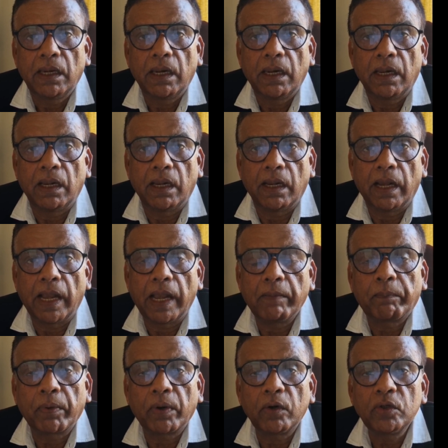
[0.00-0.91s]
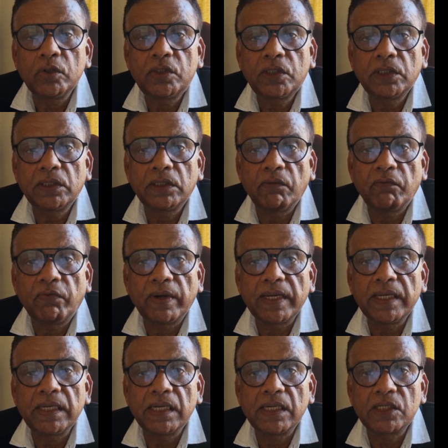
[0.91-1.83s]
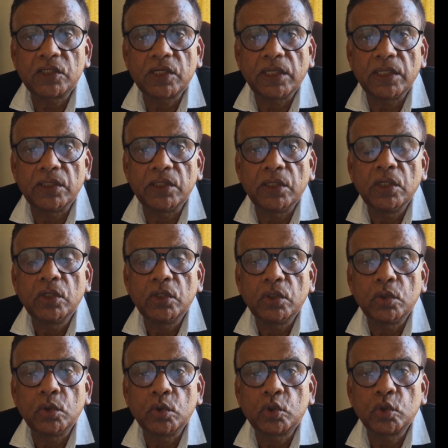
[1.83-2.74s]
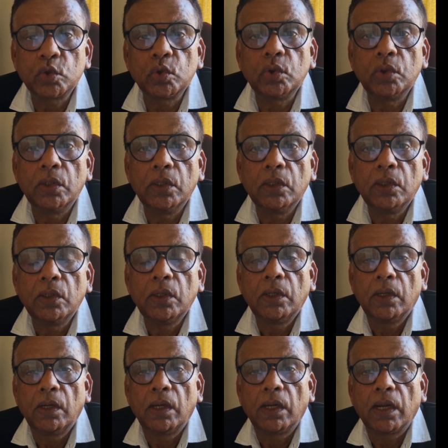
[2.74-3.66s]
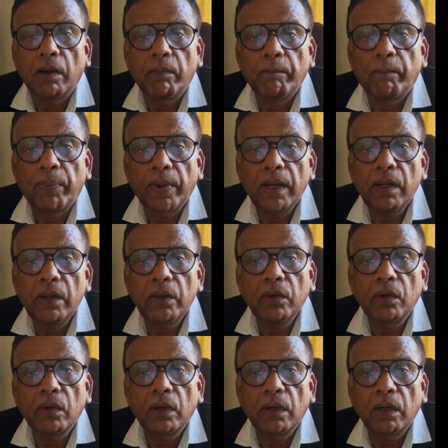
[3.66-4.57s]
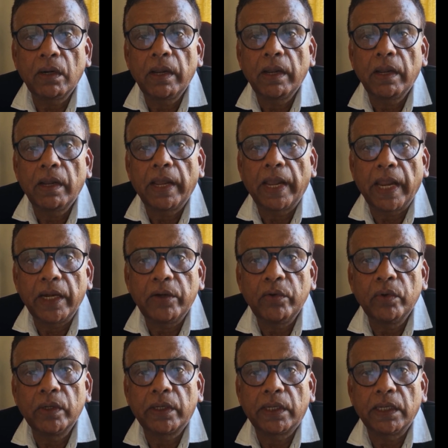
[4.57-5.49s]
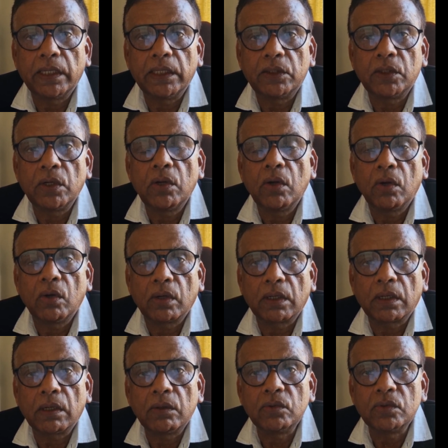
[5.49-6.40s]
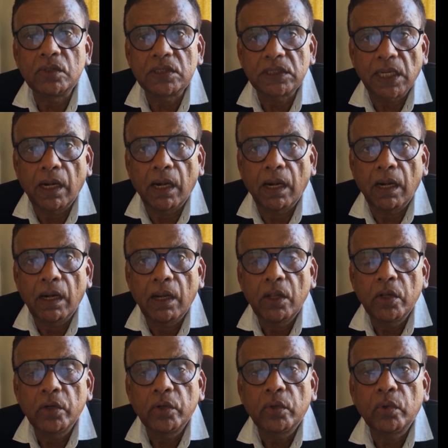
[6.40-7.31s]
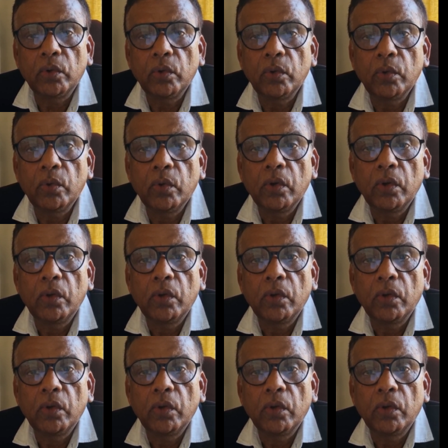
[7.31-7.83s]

approaching the final stage, you should compel your advocate or counsel to